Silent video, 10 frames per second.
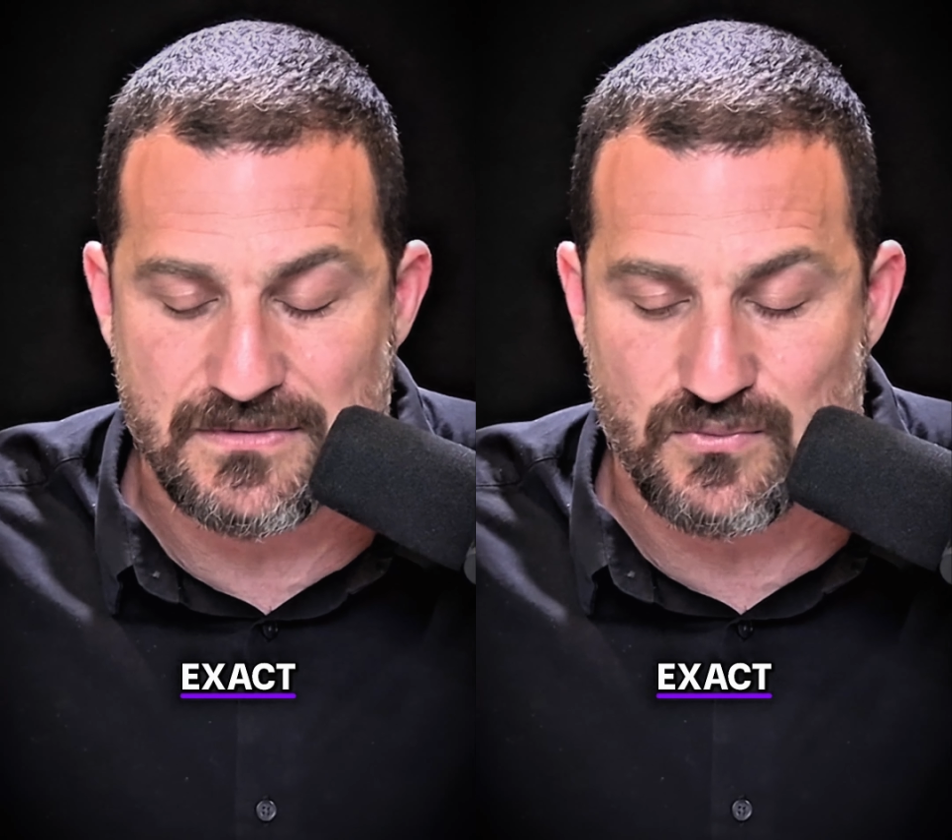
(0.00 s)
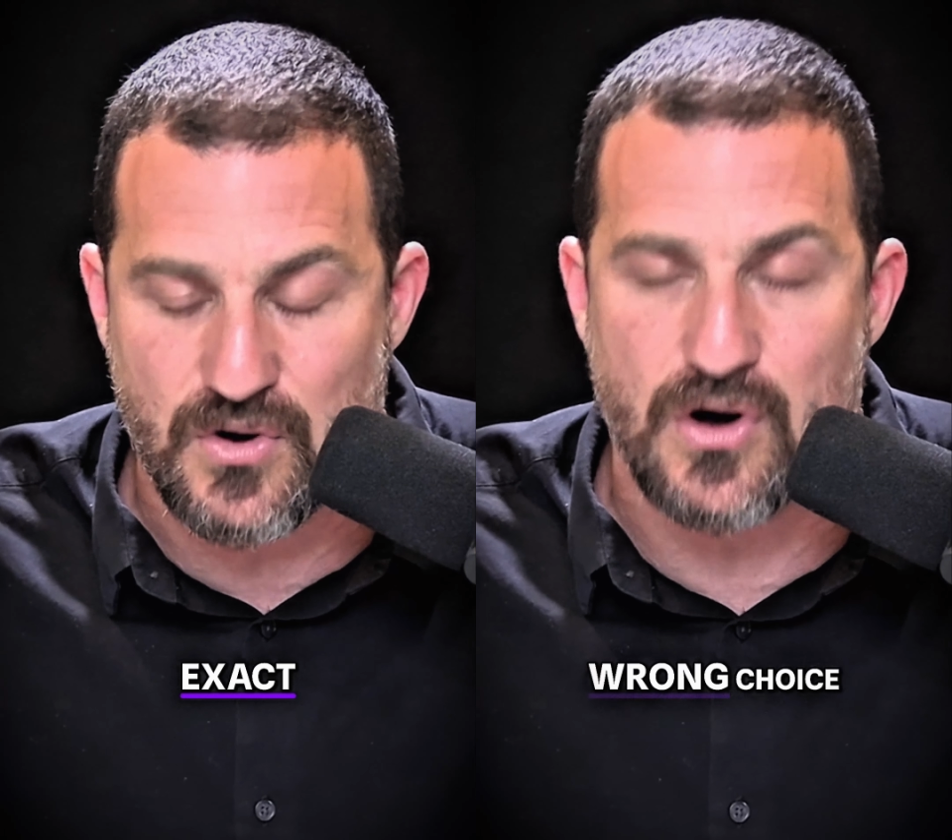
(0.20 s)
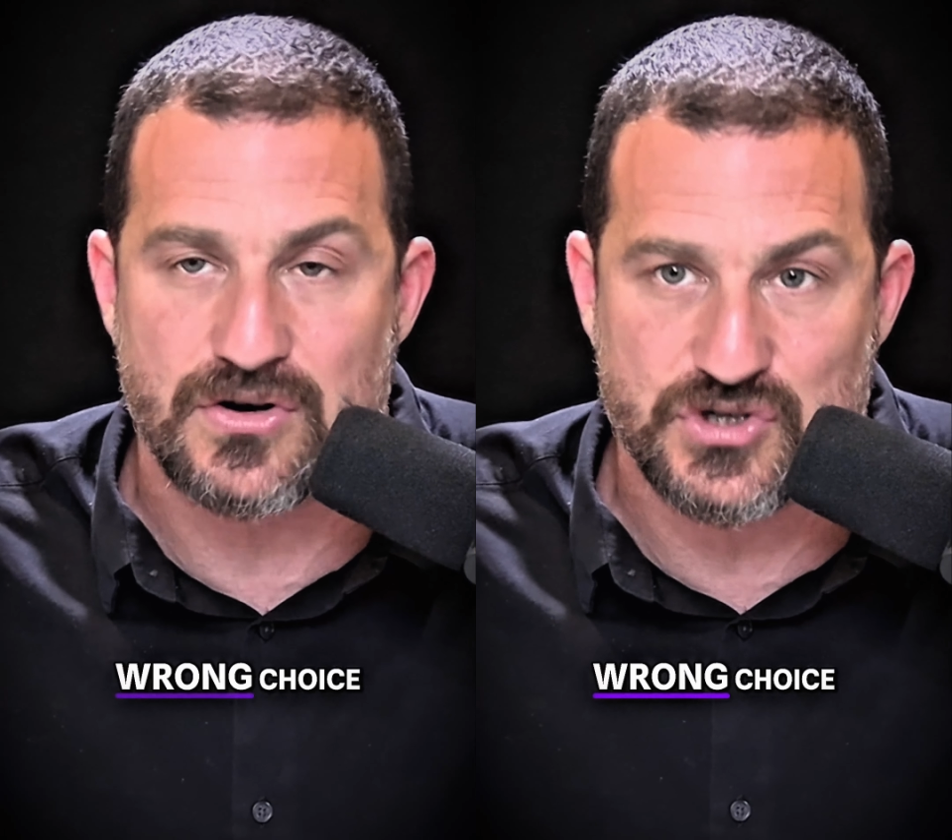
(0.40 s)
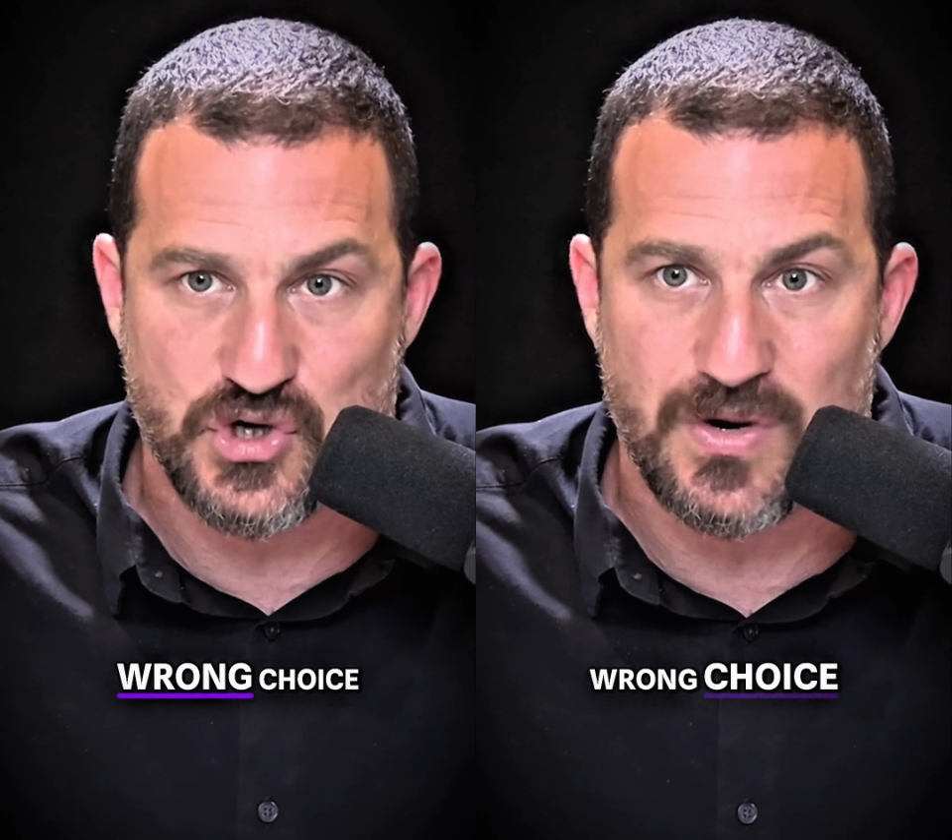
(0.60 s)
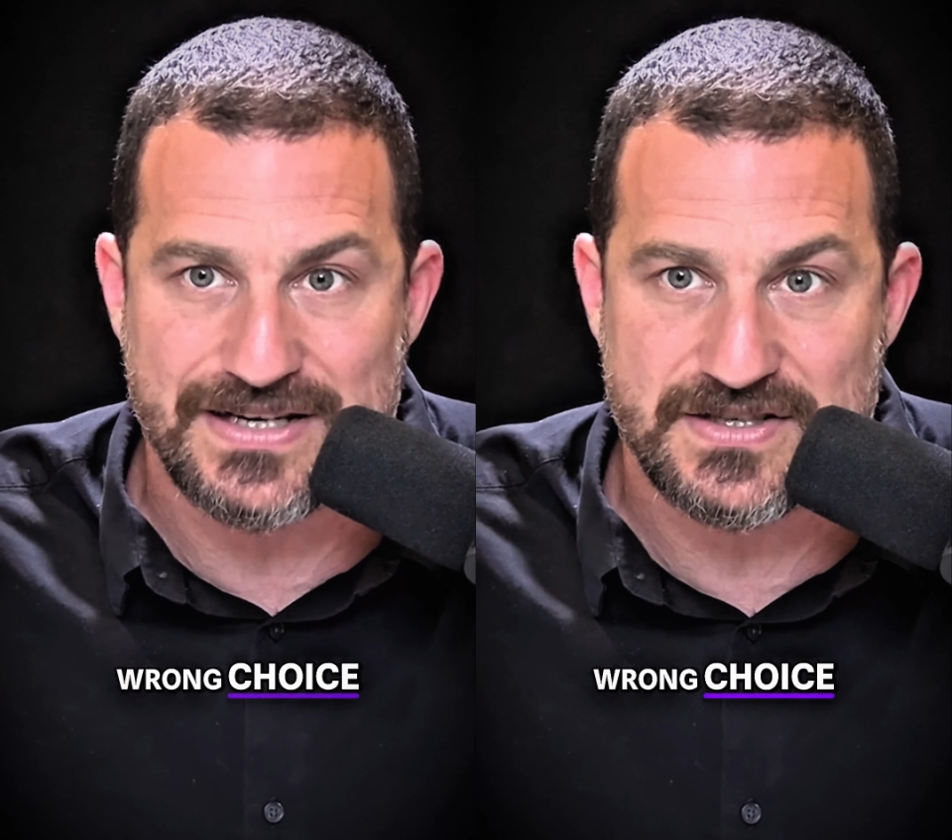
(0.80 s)
wrong
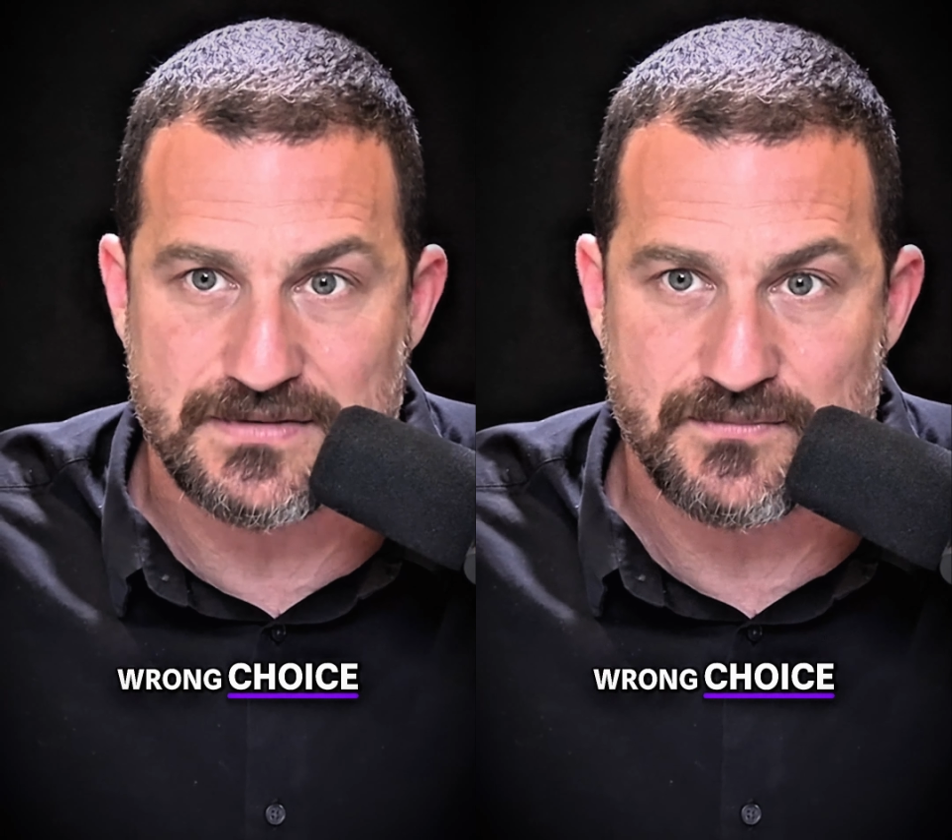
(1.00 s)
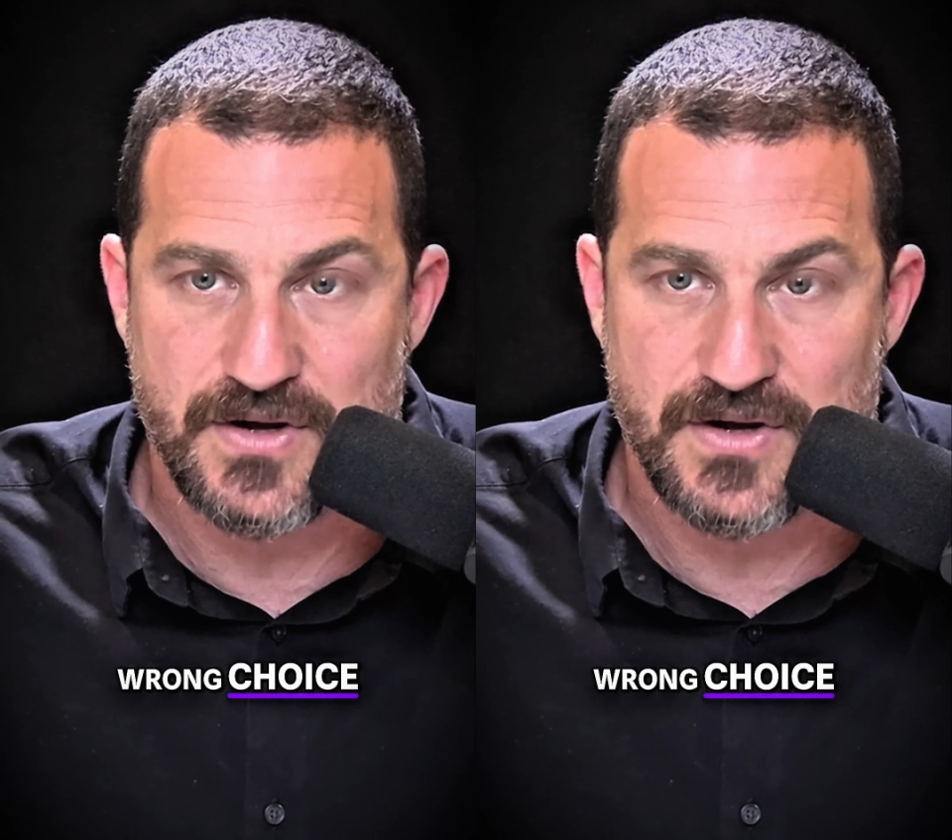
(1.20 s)
choice.